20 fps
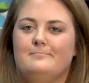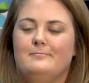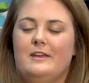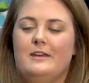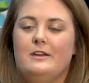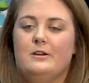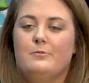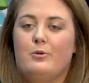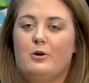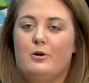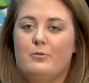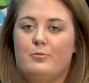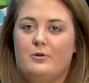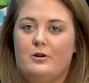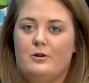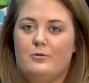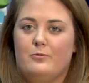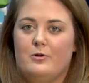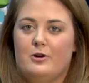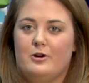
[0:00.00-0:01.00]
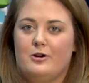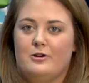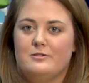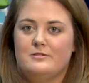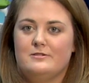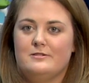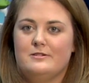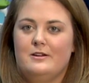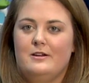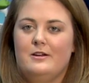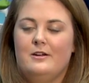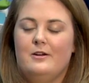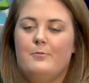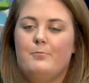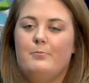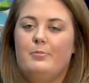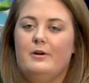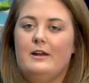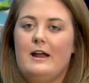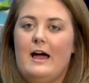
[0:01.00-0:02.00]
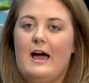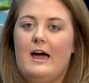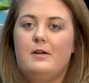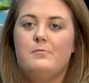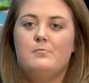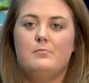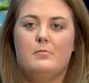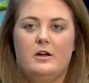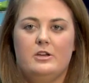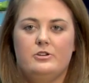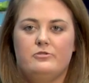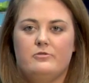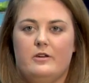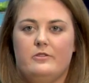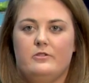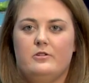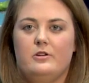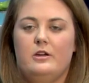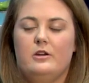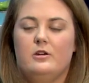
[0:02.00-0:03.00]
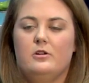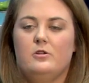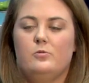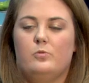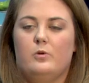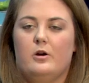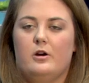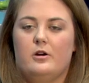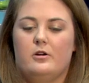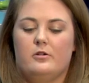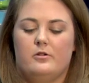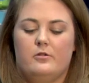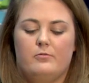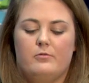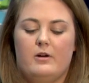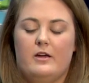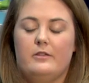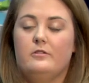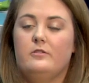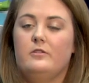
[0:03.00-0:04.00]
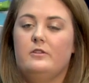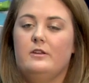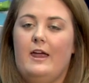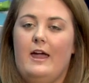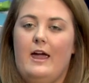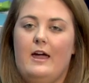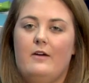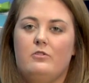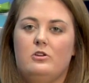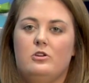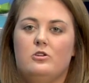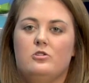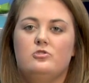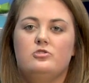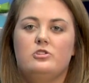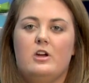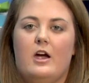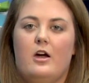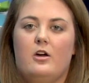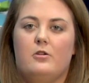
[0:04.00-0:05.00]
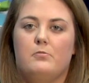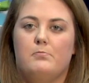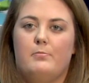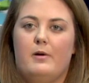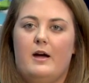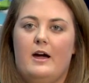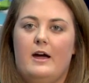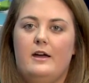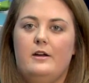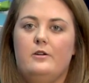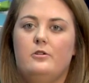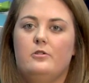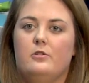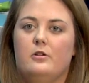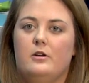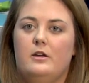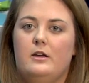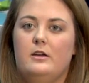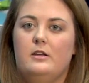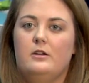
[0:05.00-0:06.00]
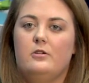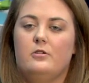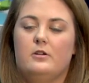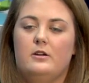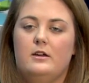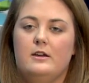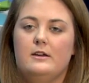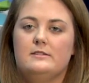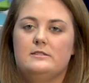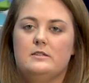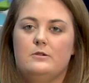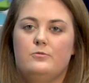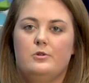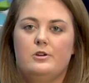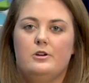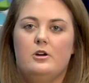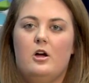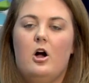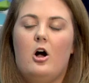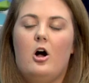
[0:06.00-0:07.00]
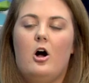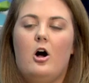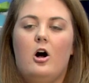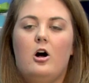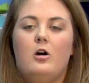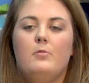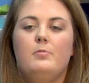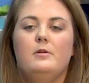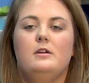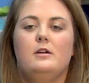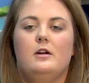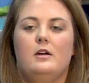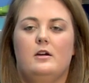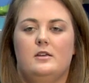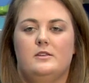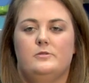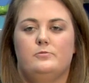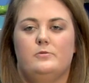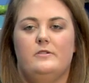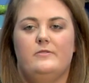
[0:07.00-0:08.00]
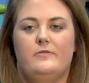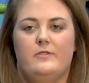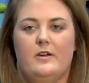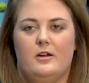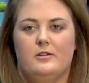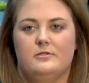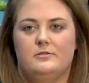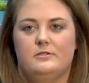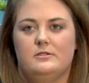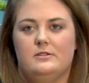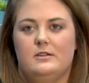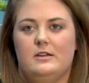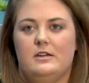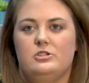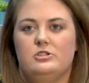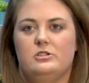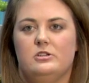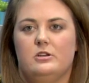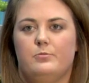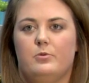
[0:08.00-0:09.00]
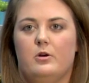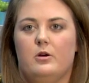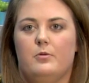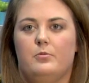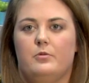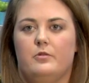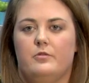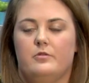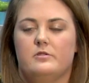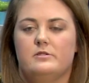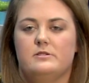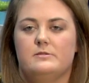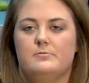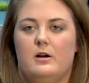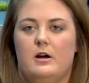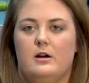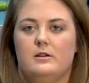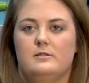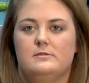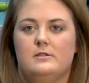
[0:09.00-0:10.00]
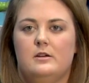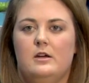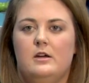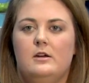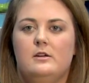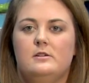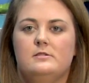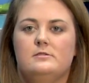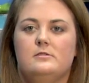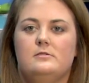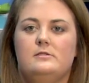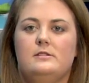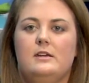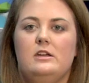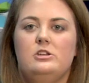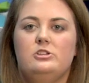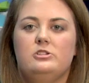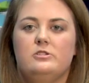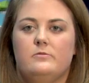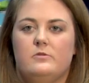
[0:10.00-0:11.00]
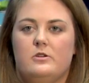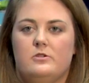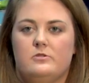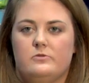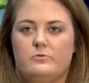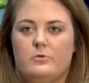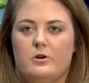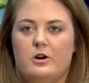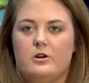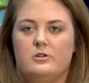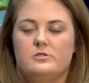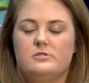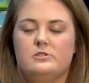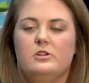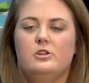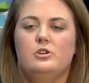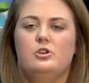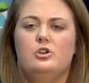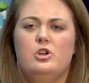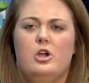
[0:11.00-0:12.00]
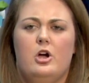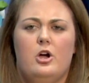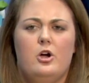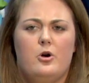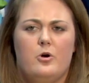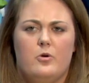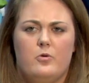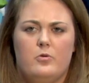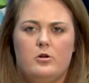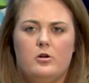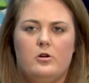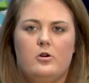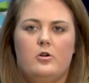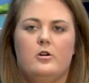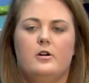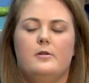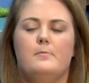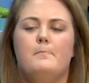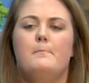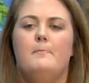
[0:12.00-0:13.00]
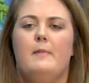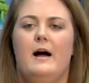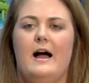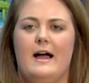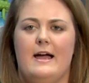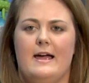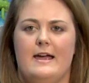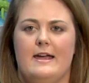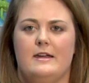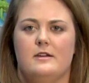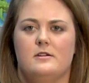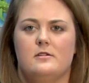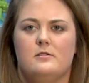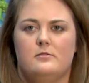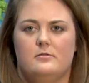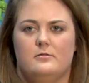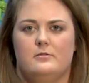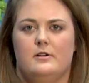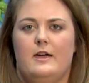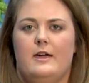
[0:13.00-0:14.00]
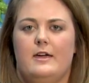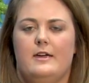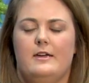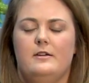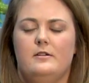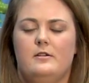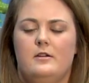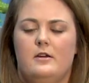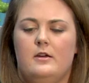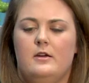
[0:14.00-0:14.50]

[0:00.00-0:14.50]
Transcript: inappropriate words, but I'd much rather hear a word rather than having your child bite or hit or kick someone, all because we failed to teach an appropriate response. So teach them those words, "no" or "mine," okay?